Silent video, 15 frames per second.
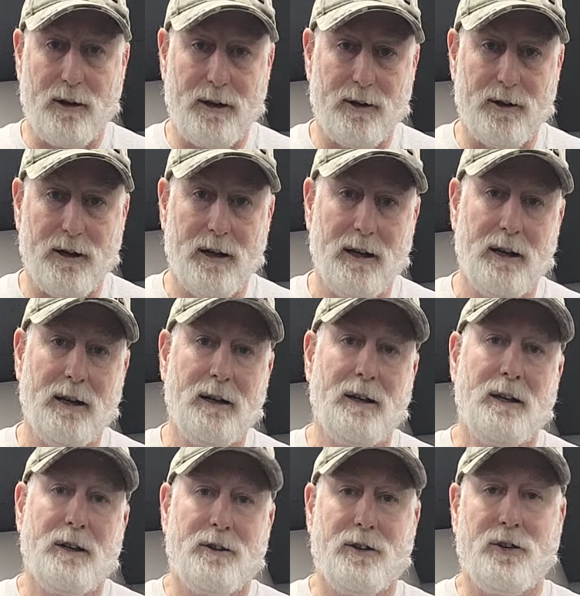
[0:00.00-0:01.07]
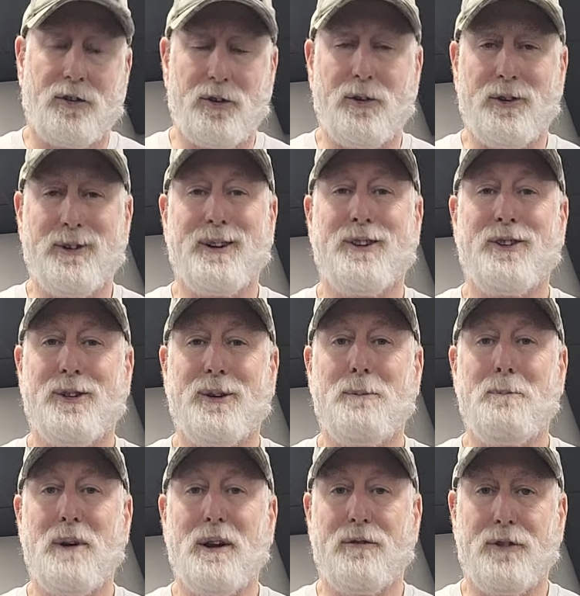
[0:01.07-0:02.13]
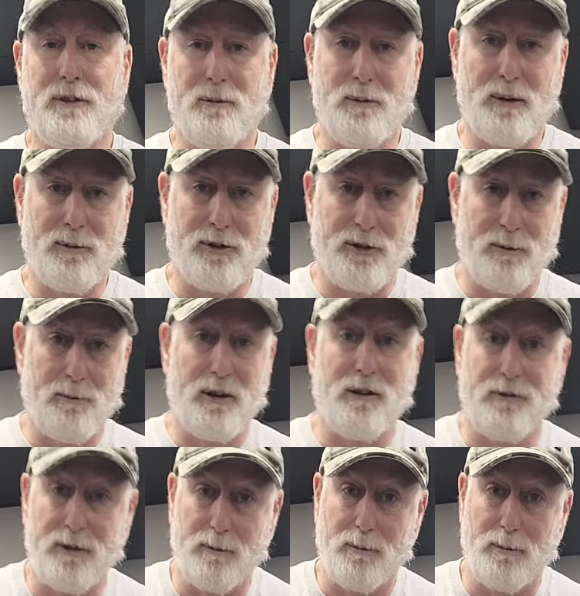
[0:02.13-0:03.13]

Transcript: later, just so there is some benefit to membership. Benefit of